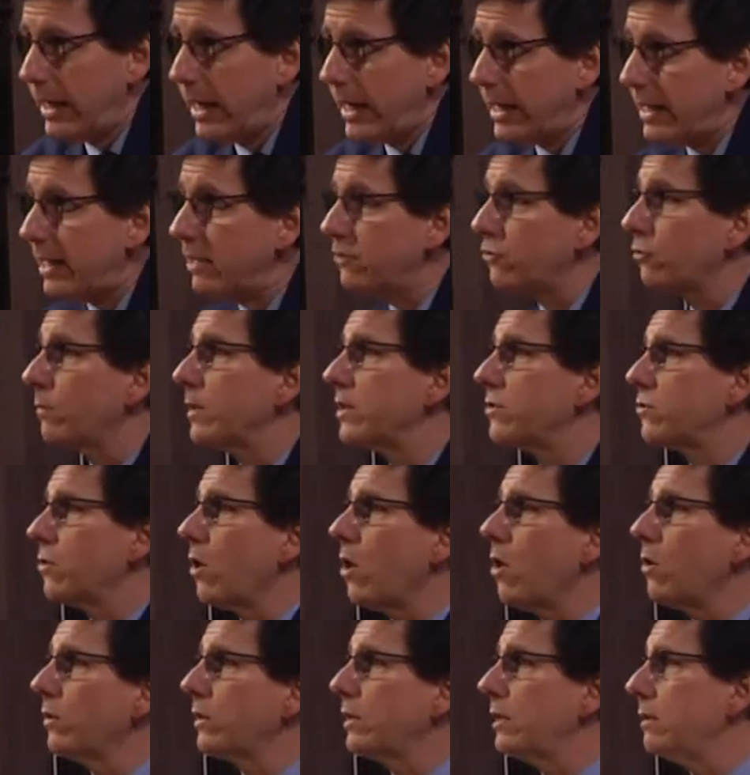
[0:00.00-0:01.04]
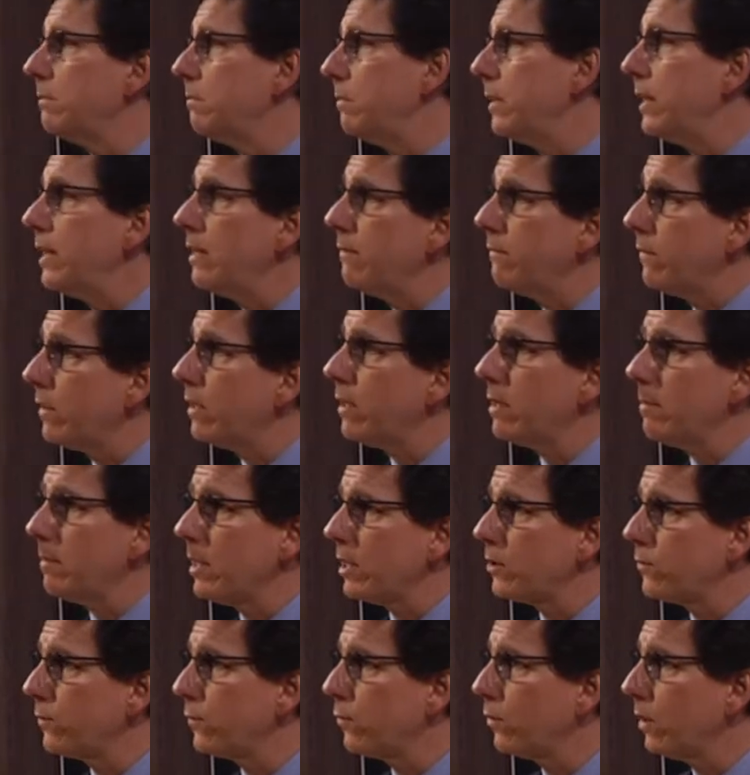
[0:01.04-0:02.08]
And as a result, can be very
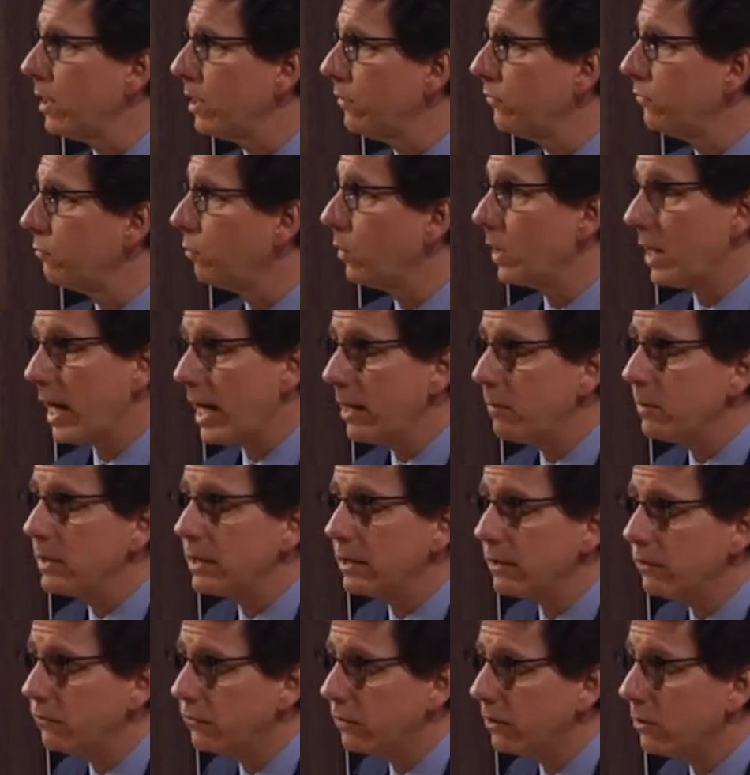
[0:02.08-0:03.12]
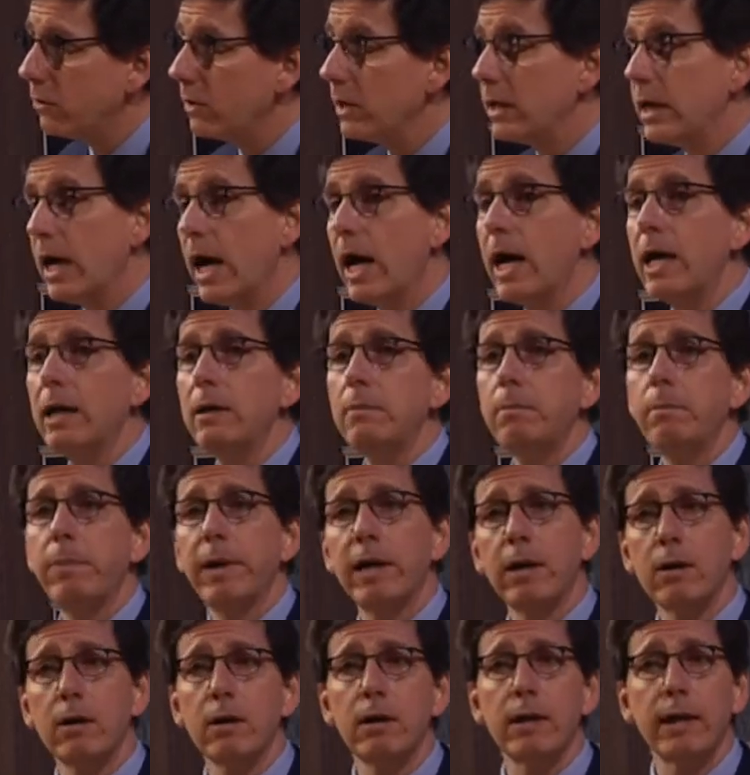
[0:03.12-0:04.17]
much for us what I would consider an
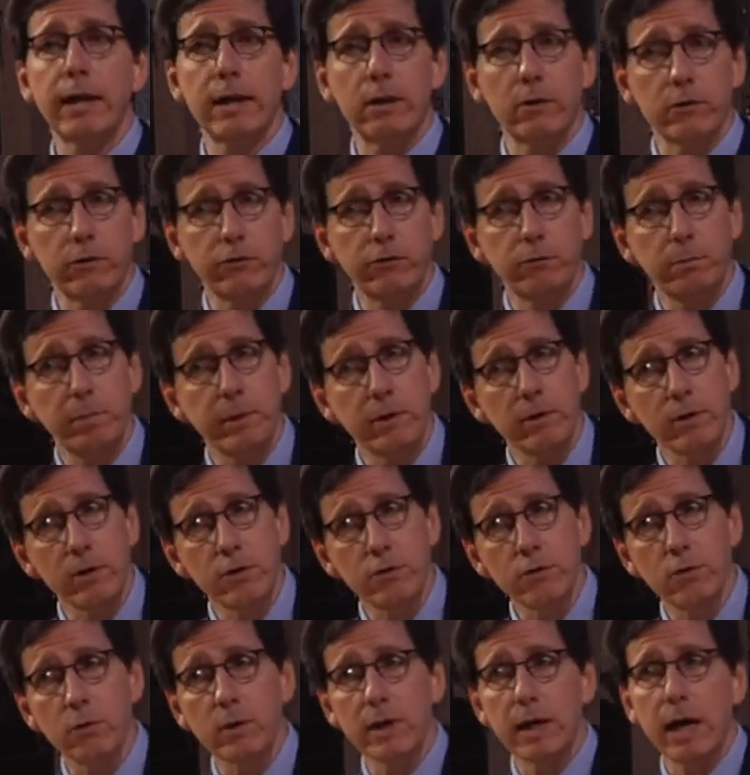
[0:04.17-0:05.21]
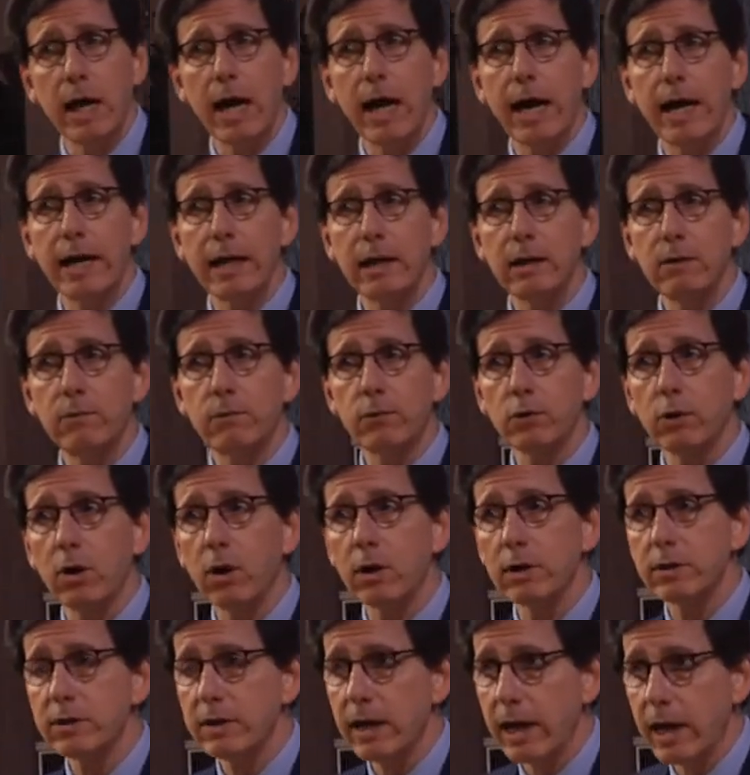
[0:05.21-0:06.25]
unparalleled spiritual guide for
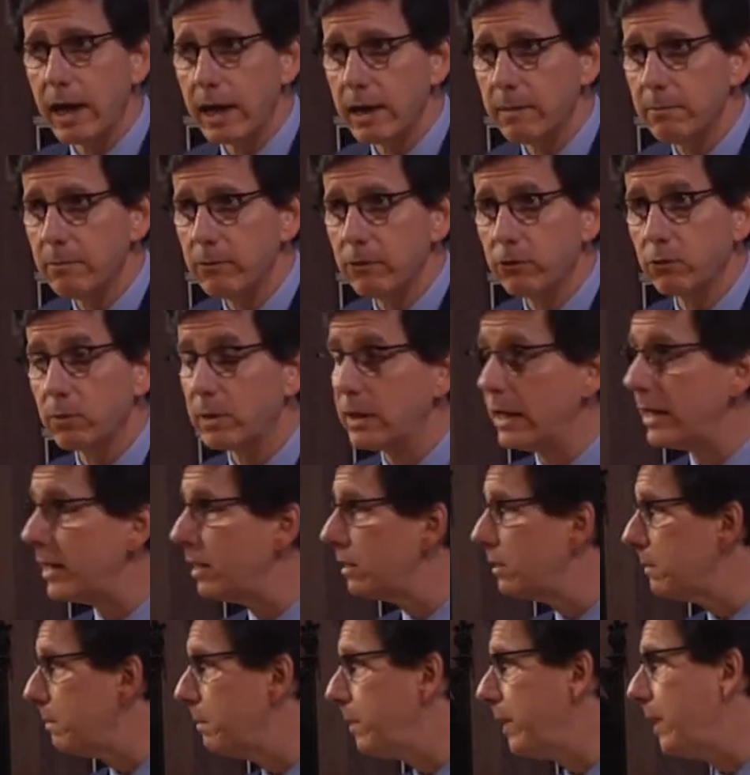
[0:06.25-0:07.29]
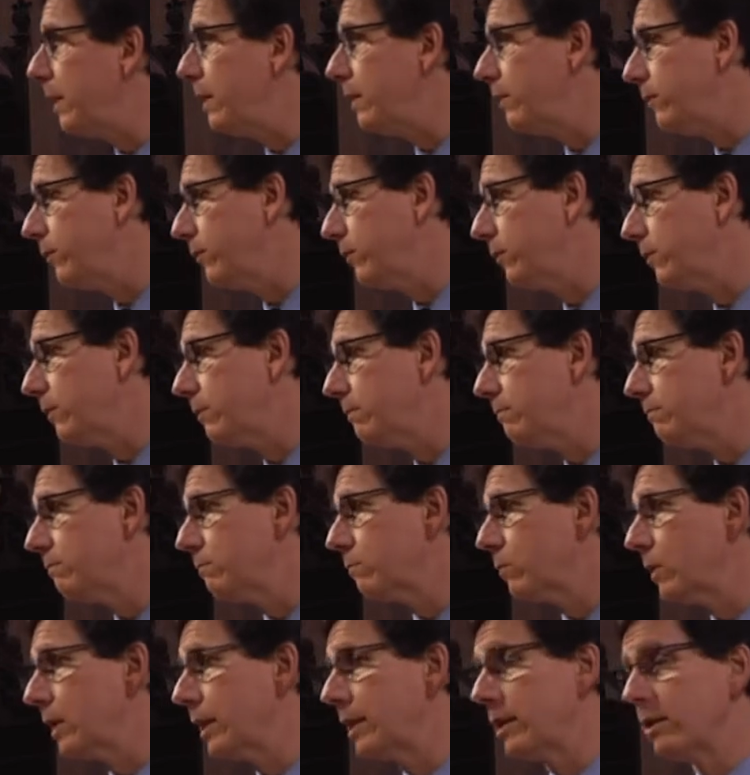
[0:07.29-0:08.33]
our times related to peace,
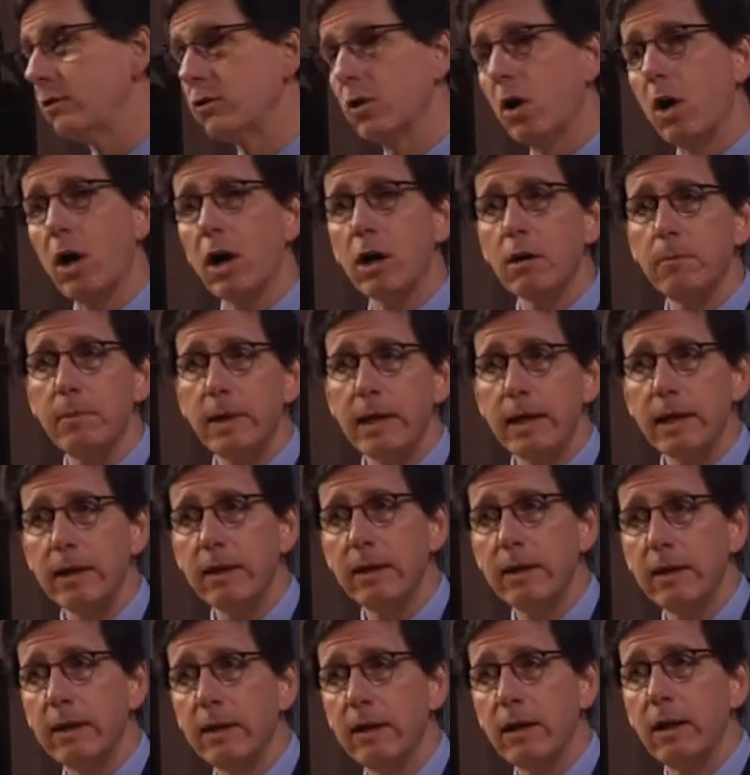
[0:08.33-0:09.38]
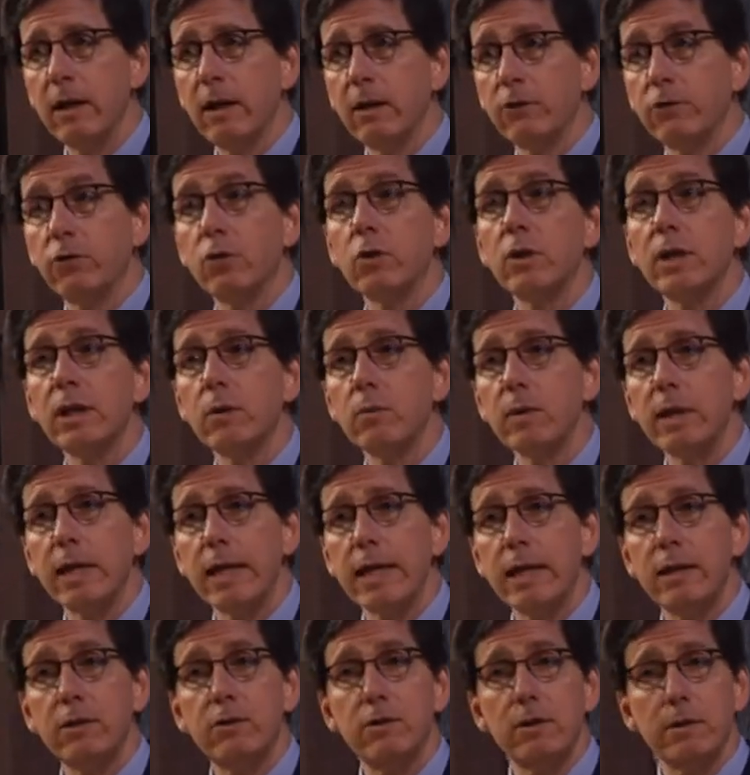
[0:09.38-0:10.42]
related to harmony, certainly
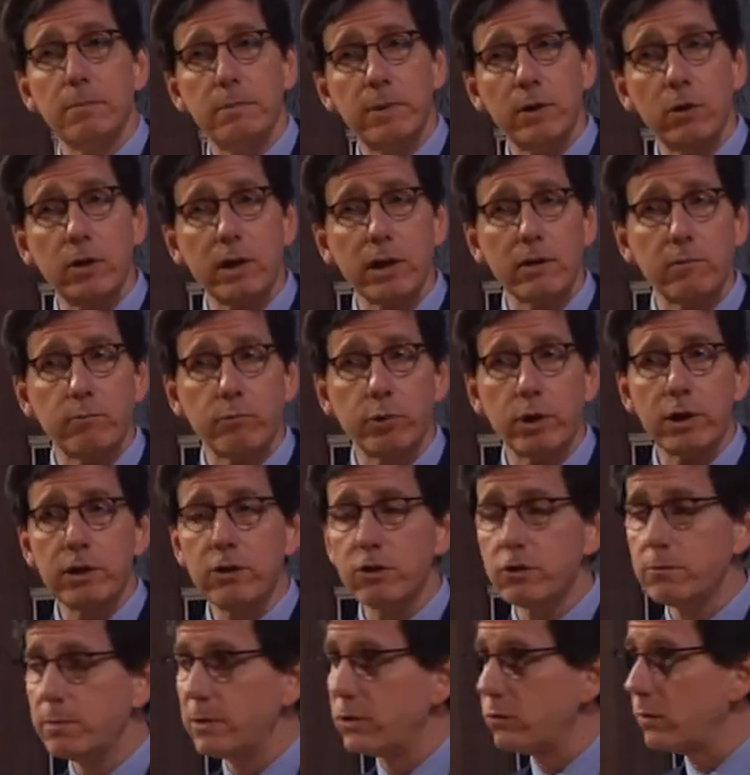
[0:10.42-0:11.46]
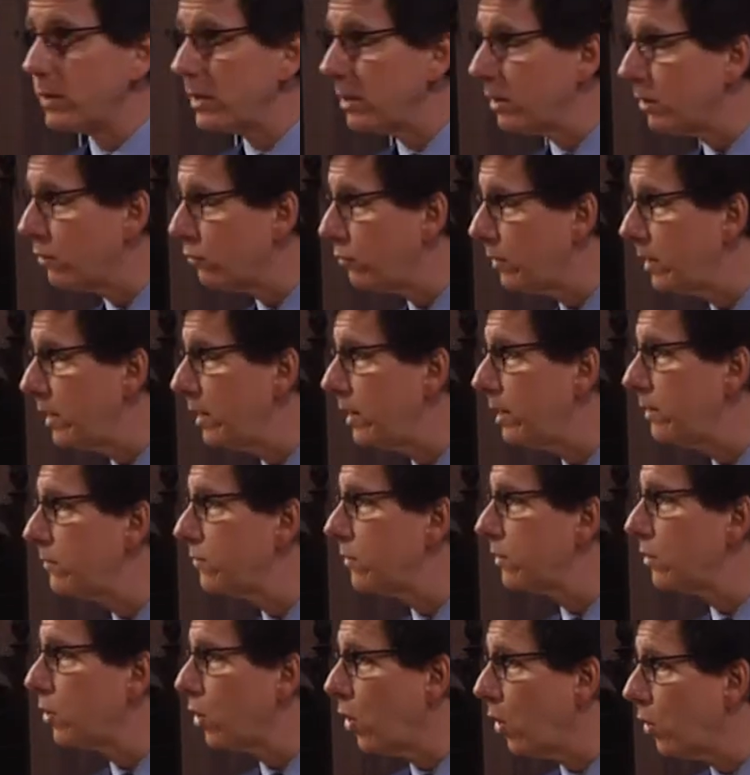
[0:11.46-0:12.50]
related to the building of bridges between the
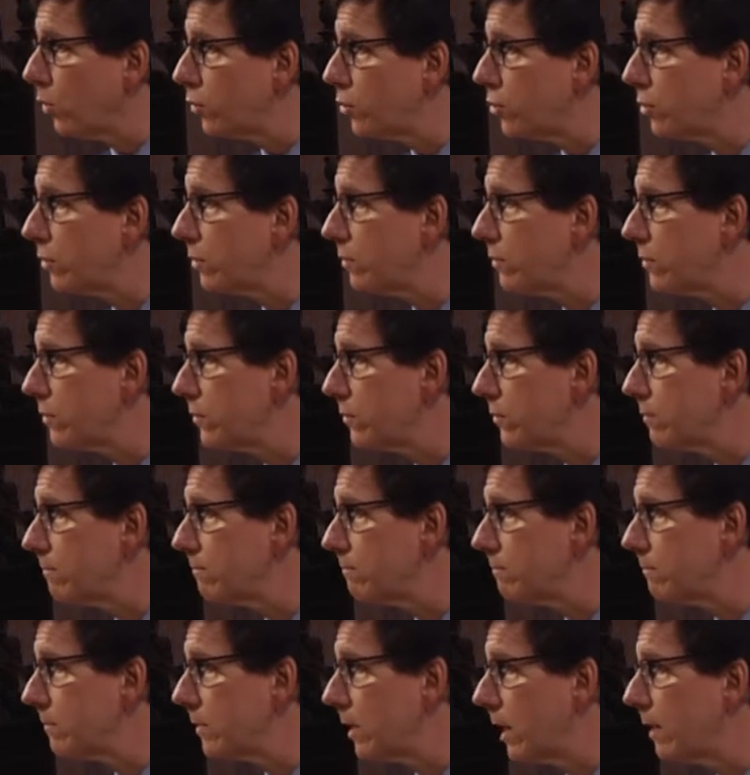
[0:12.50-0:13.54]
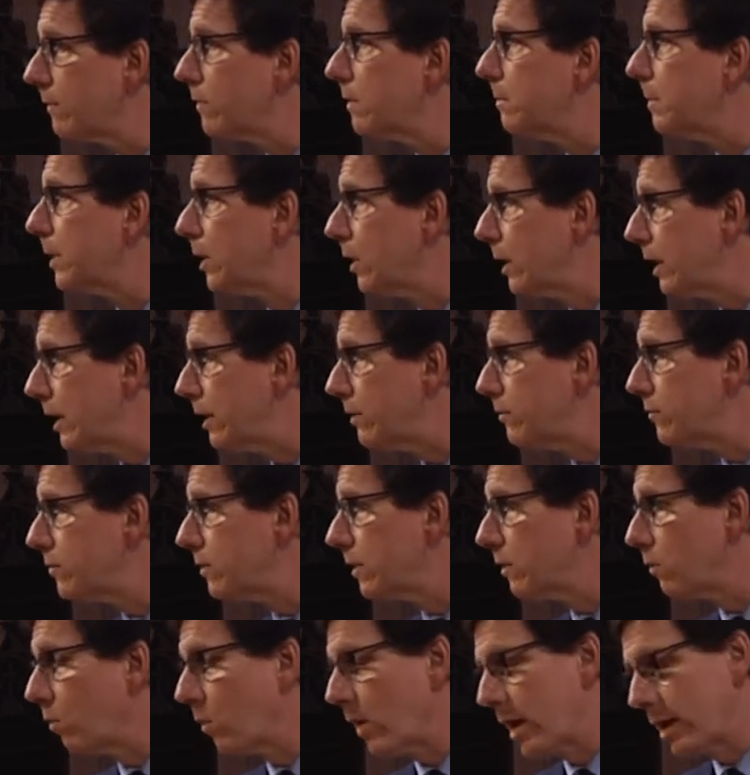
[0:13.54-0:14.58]
creeds and cultures of the Middle
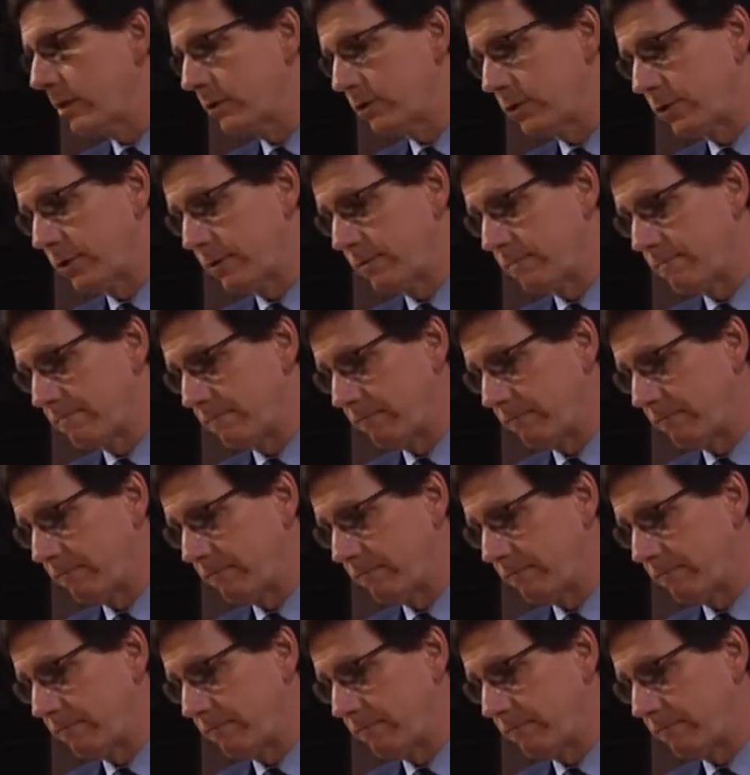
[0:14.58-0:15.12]
East and West.